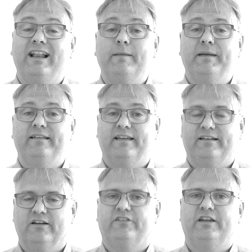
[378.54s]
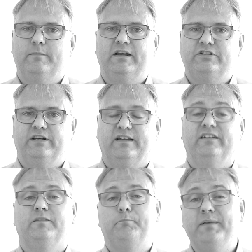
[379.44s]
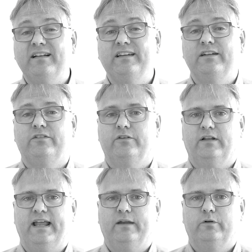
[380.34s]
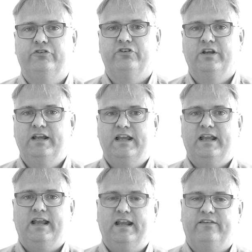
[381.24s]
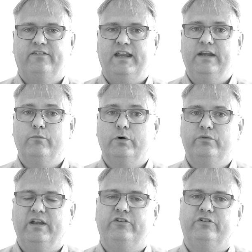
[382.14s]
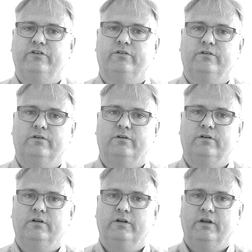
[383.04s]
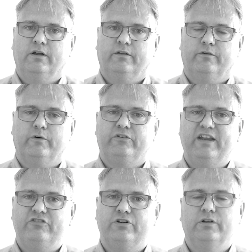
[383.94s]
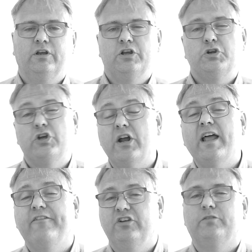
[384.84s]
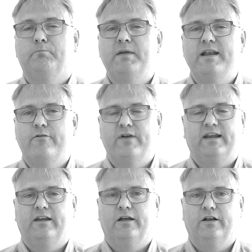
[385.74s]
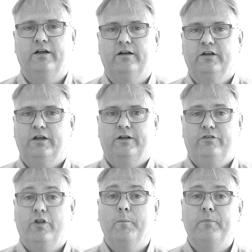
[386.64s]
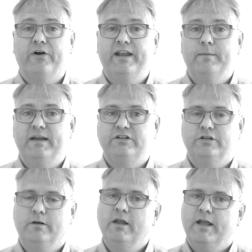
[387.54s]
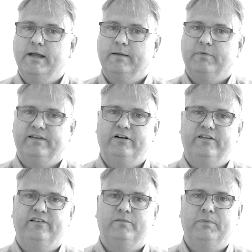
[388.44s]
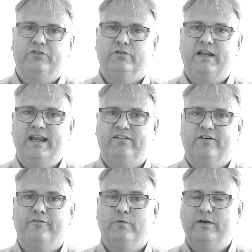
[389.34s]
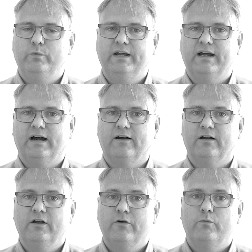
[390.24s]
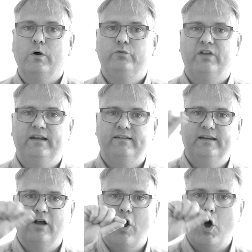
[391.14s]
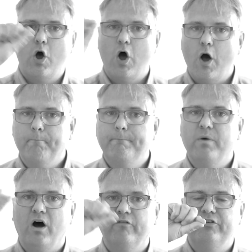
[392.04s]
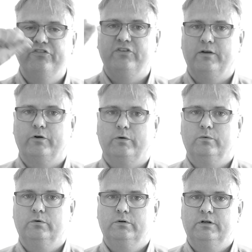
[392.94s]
element that does animation and is built into the language is a rotation. The rotation could have just been a regular number animation, but there is a special case of when we are rotating above 0.